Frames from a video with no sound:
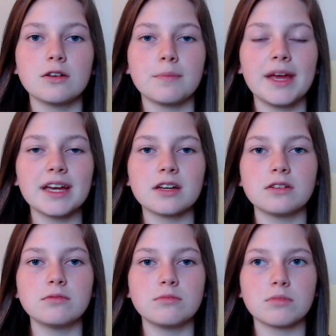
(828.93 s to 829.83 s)
Pick
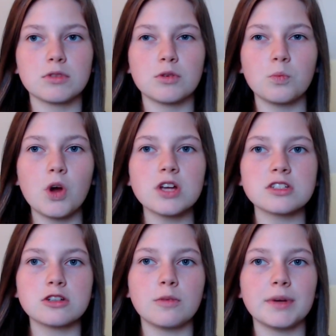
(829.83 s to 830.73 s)
the
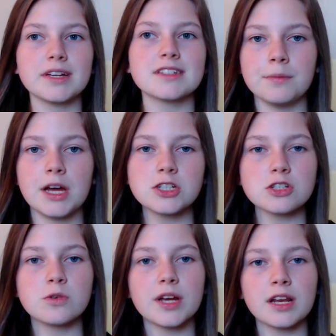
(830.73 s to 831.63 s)
worst topics and
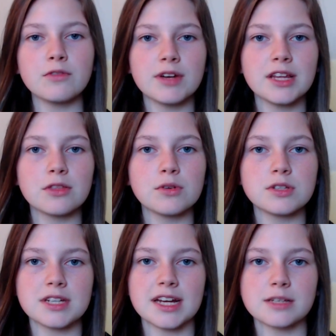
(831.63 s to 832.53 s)
just quickly read through
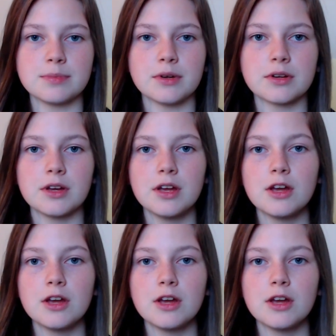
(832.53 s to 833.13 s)
the textbook,